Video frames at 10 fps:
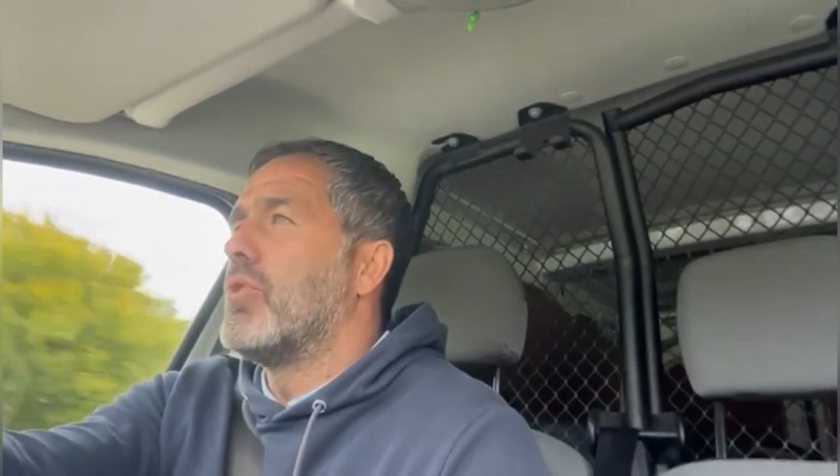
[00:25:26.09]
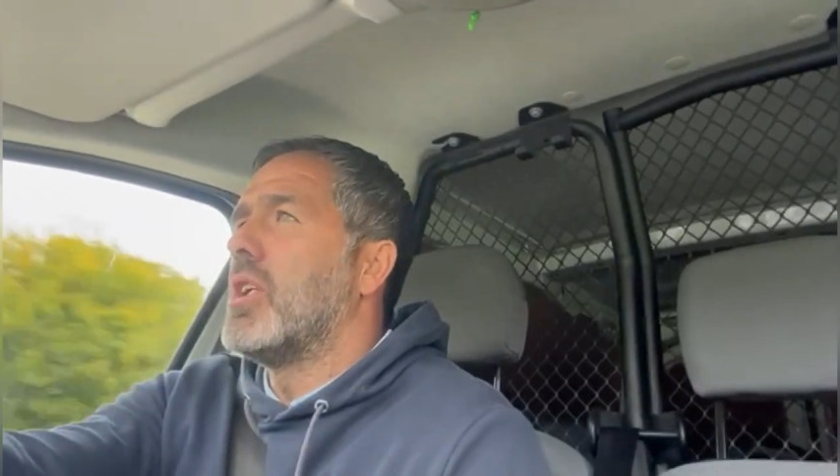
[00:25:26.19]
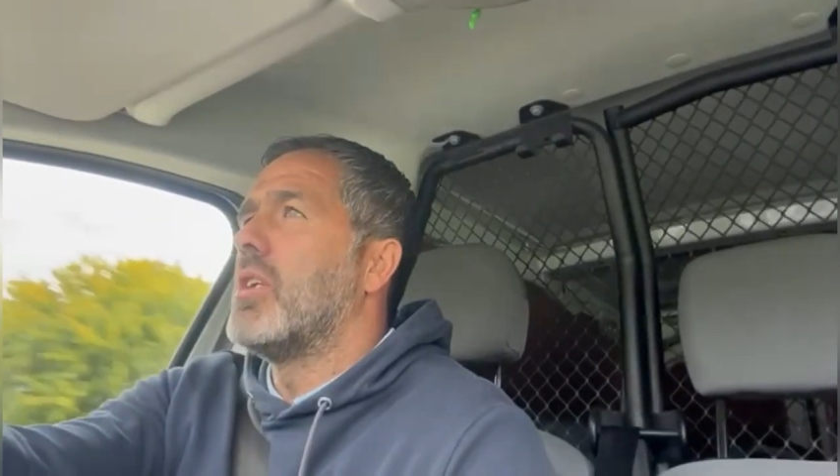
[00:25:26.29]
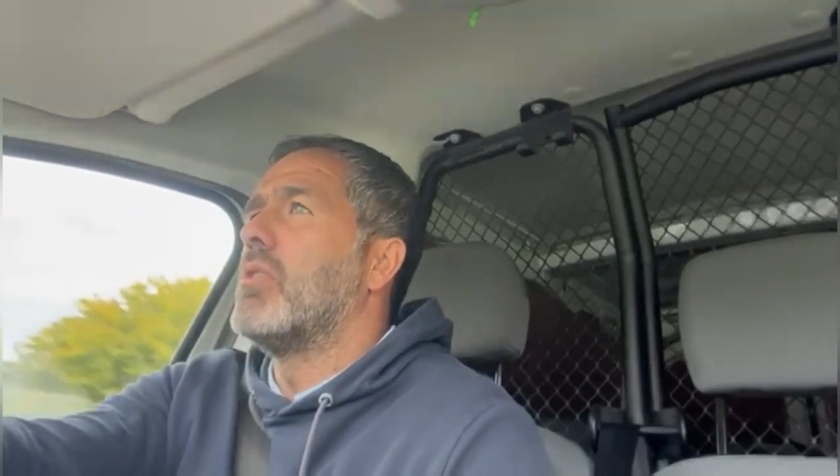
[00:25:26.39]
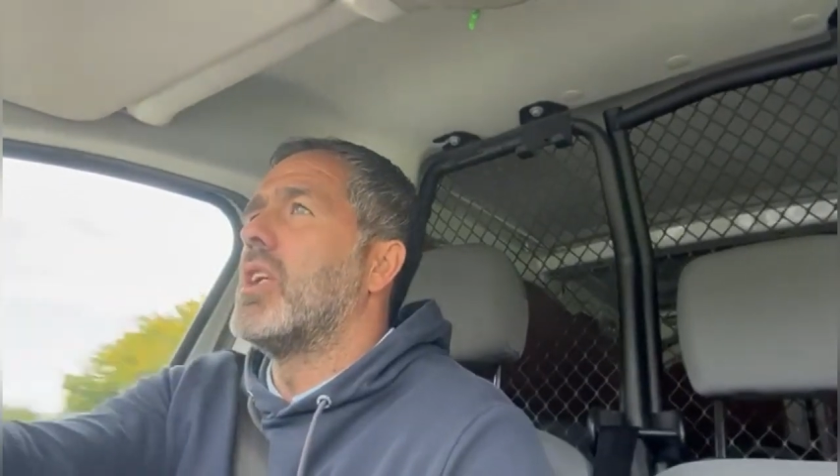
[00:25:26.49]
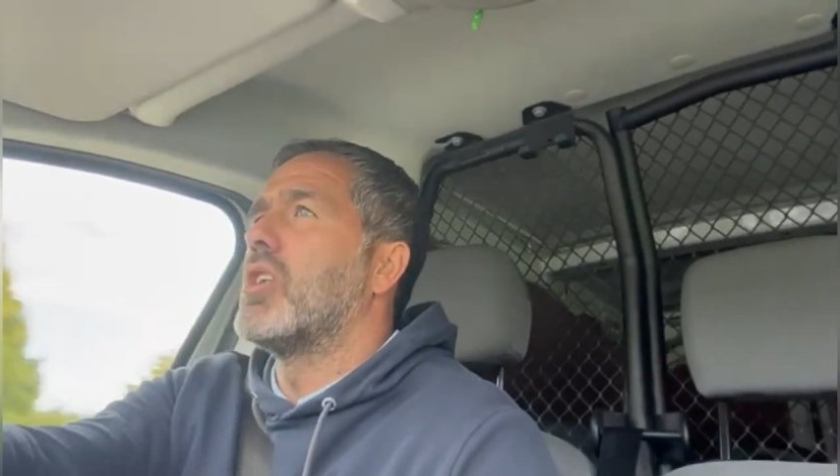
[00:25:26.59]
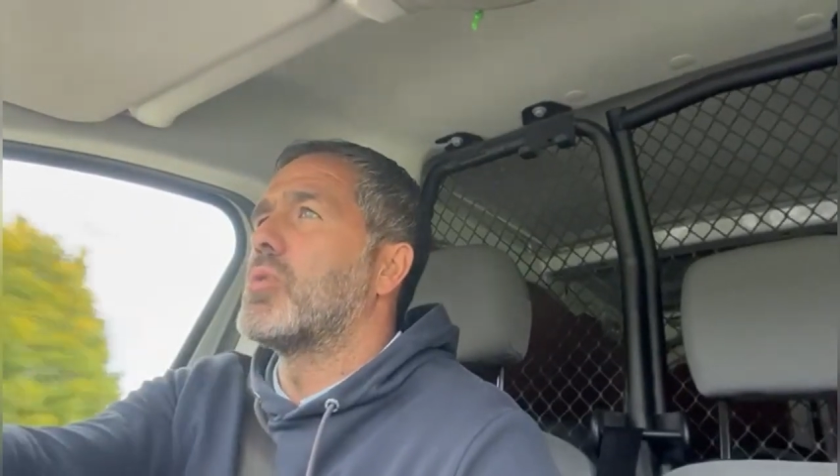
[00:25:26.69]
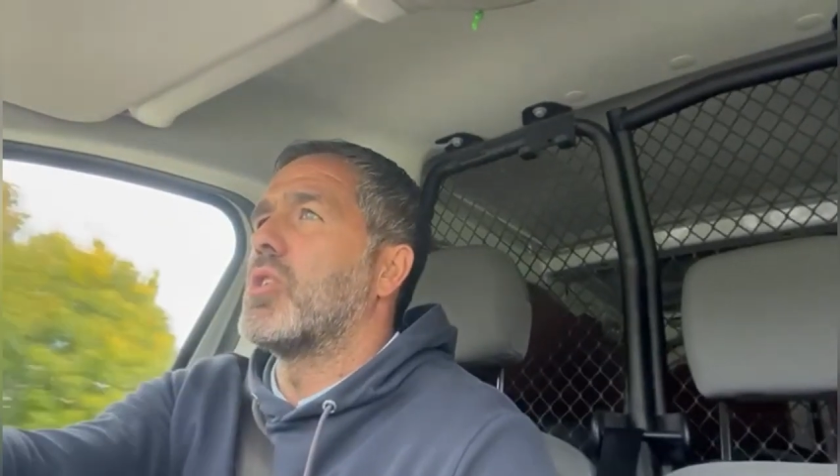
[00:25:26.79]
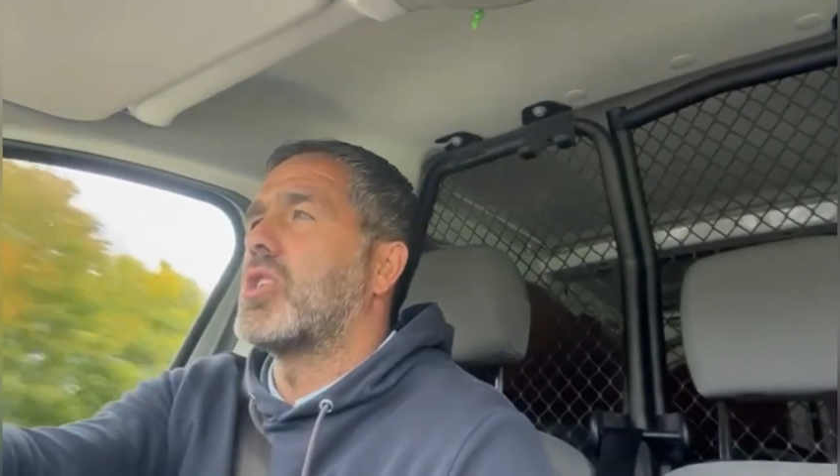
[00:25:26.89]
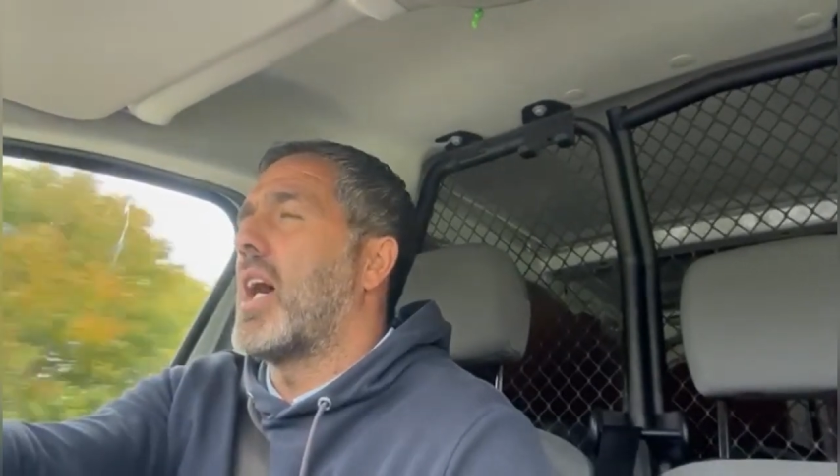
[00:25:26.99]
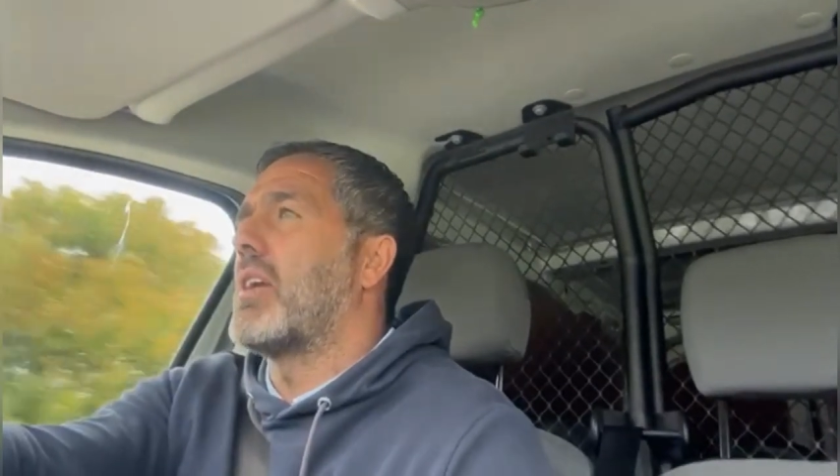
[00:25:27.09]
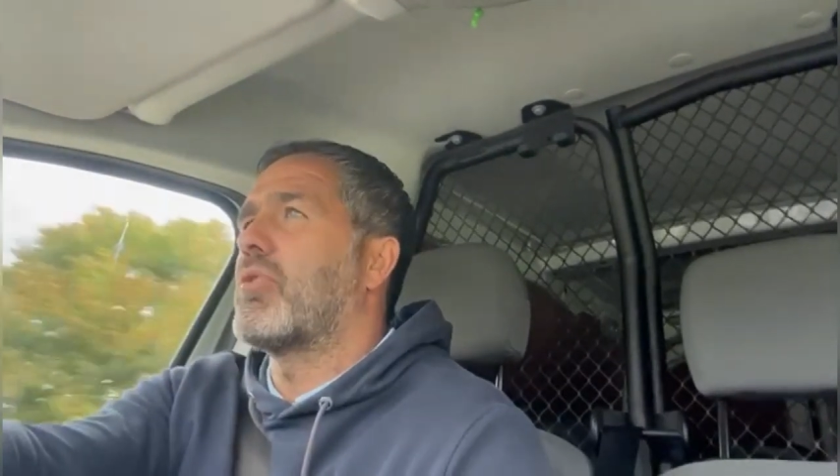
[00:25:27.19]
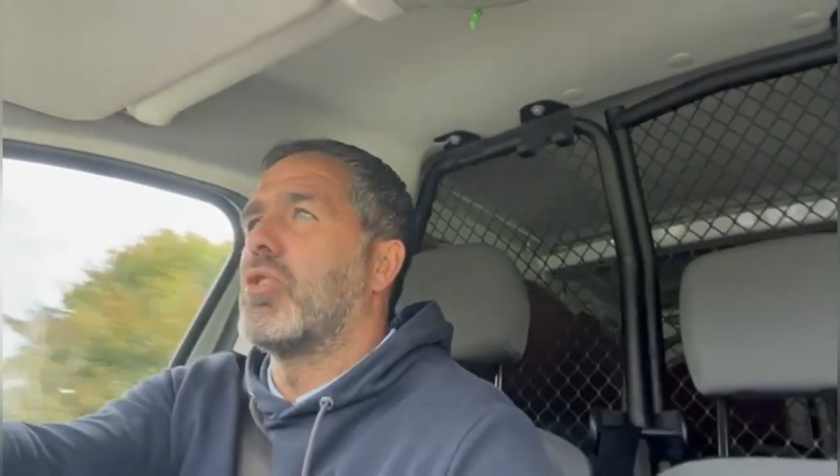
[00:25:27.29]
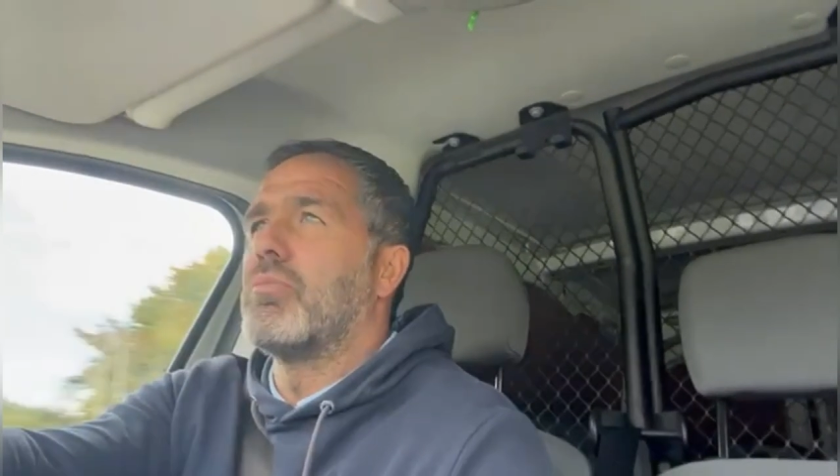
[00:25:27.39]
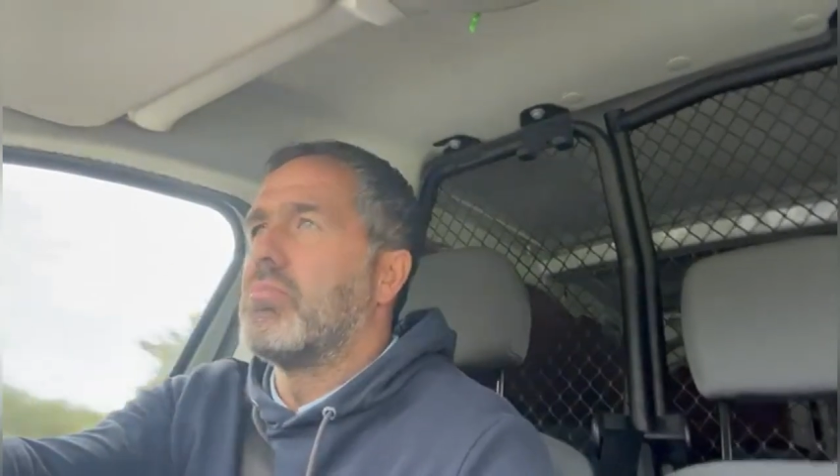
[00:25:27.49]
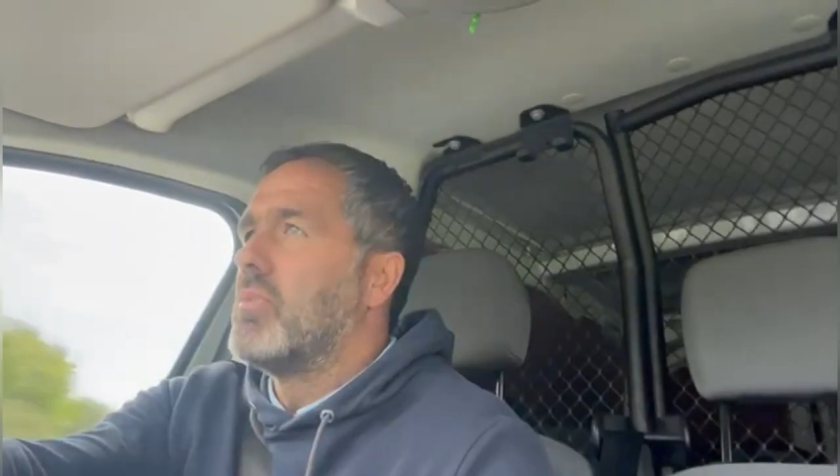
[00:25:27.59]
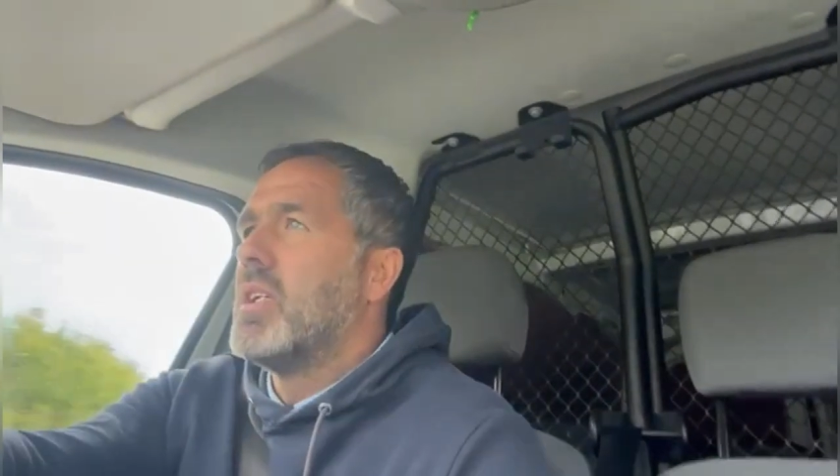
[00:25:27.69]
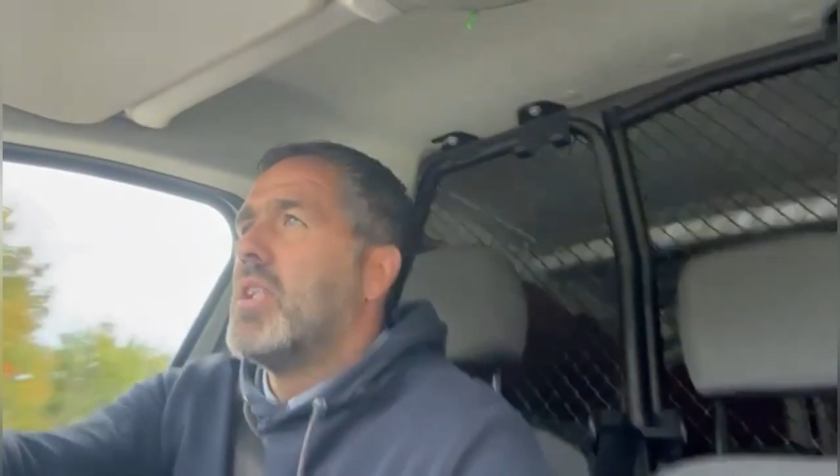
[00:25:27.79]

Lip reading: Really, really good to watch. Cardiff couldn't